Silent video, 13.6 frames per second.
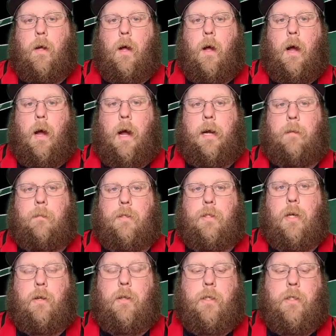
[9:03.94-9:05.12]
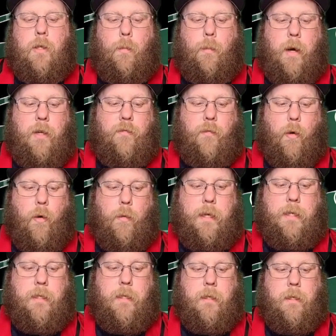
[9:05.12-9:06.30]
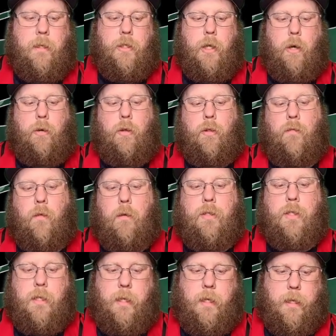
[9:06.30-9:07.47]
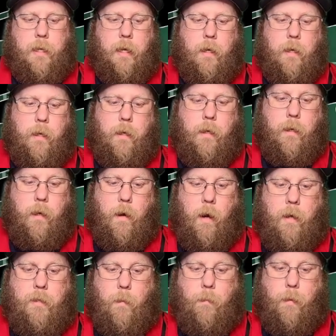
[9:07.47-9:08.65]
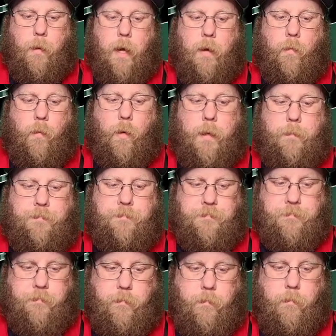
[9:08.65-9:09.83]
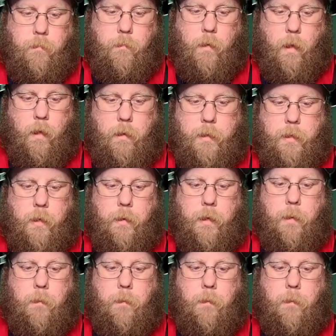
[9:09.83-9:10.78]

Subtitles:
and I'm going to show you these 2 plays for a reason, to show you the versatility. All right, so play 1. Let's go here.